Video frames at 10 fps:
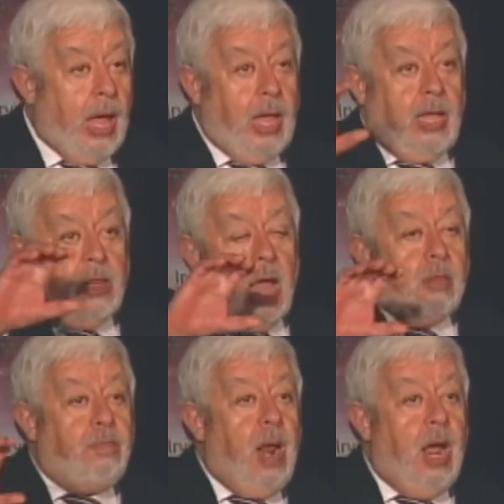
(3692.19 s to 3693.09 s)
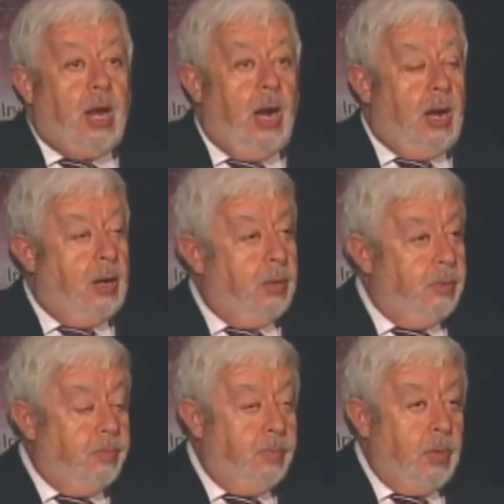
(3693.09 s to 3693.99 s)
In that placard,
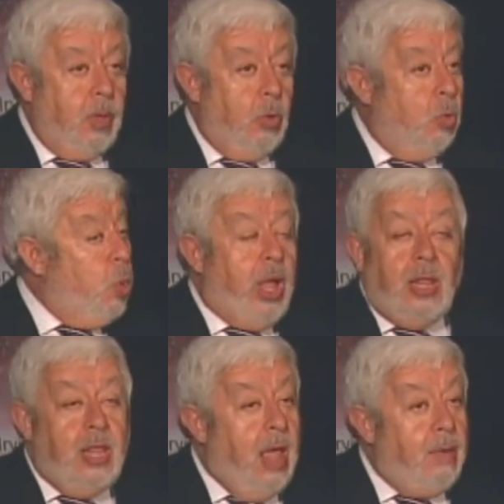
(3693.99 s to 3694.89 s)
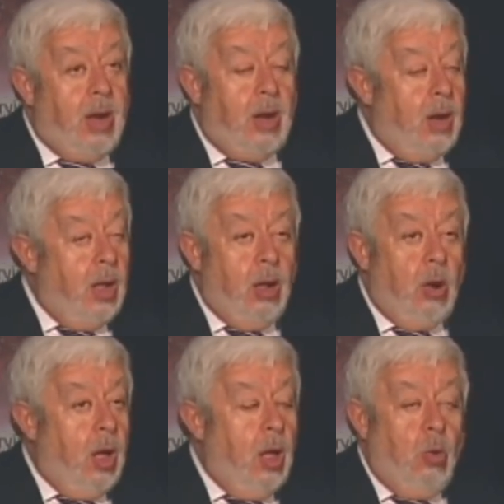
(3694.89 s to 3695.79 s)
we never,
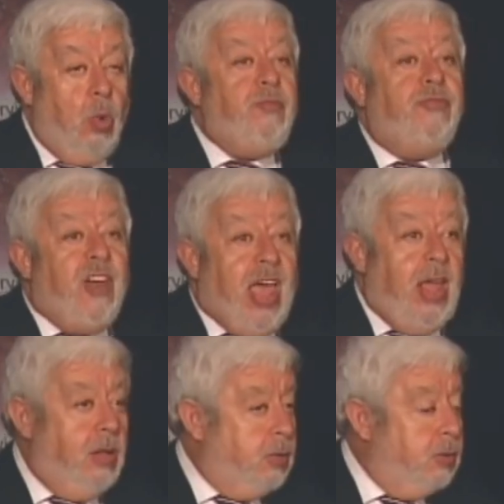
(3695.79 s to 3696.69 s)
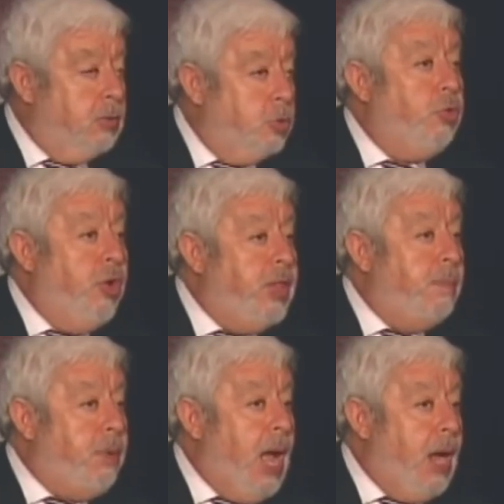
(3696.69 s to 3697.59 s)
we failed to read the
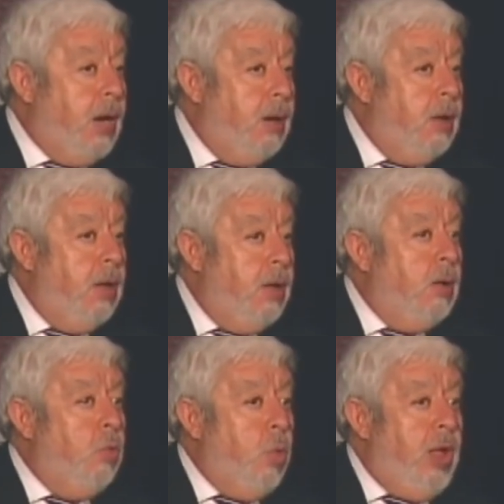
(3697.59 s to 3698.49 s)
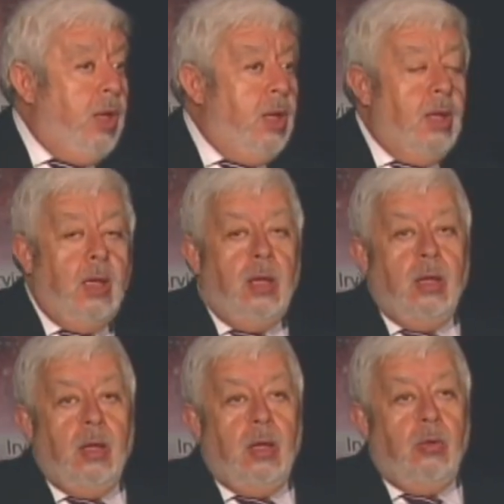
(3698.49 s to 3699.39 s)
placard. We
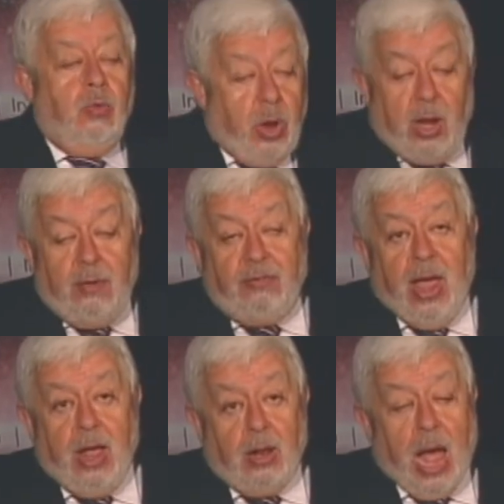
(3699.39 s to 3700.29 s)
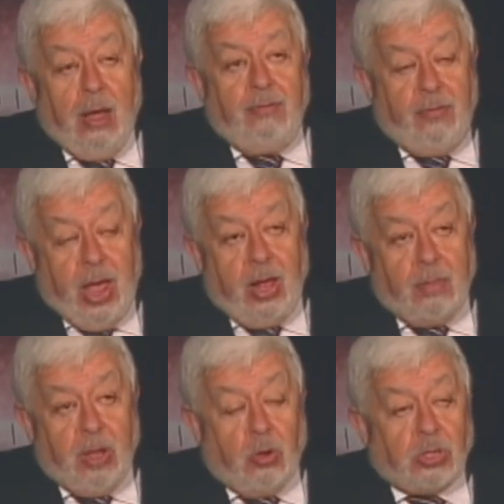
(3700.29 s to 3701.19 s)
really failed. I failed
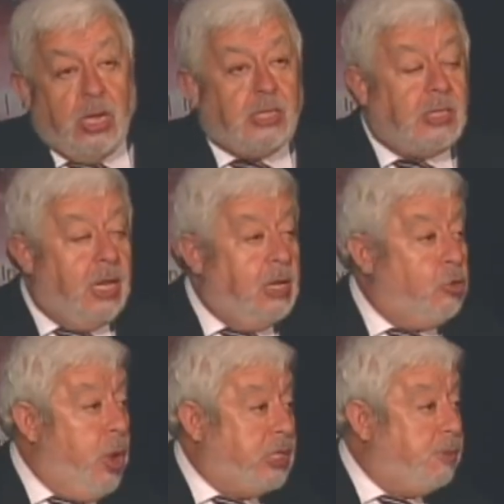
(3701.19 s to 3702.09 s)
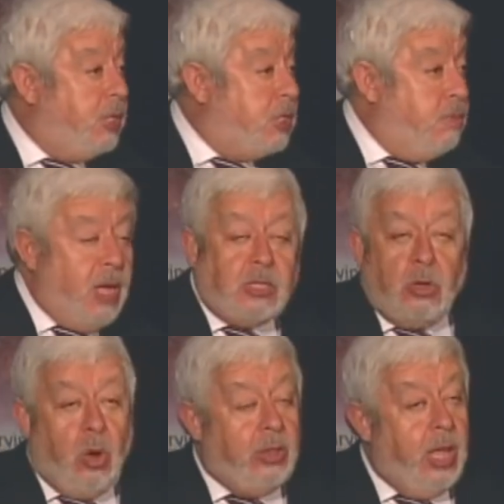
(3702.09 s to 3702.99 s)
because I sent it to experts in
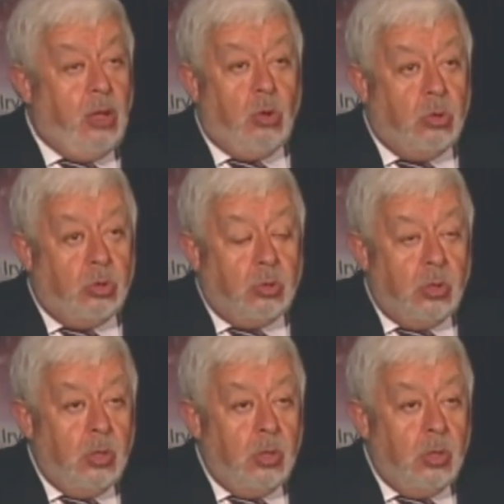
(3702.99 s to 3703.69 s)
Mexico and they couldn't.